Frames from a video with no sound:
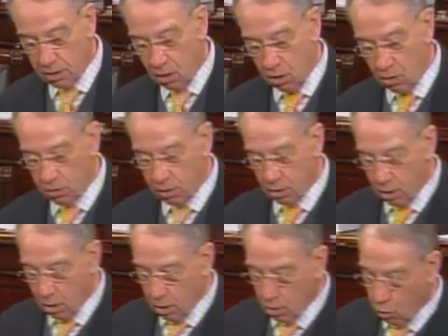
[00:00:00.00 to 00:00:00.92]

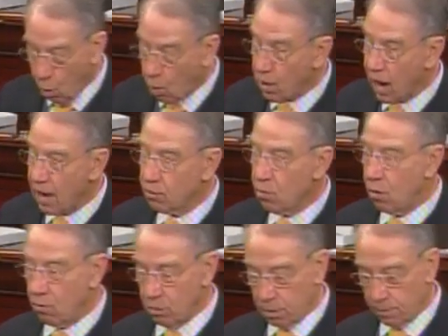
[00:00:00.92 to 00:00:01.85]
called,
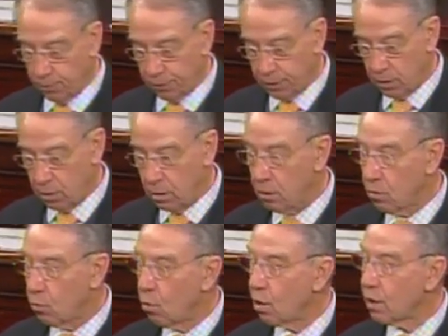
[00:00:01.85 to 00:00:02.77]
quote-unquote,
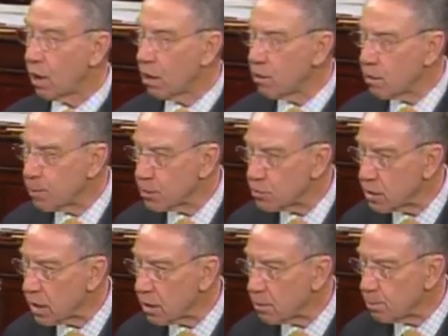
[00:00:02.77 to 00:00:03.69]

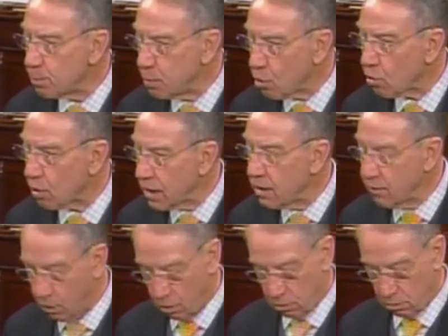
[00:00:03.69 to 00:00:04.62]
100% pure
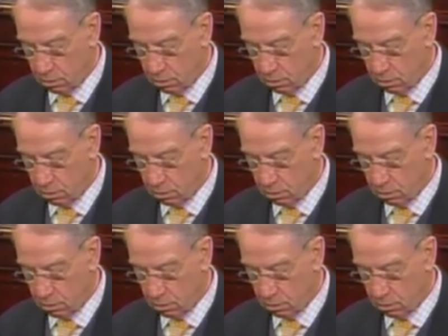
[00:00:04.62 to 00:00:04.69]
evil.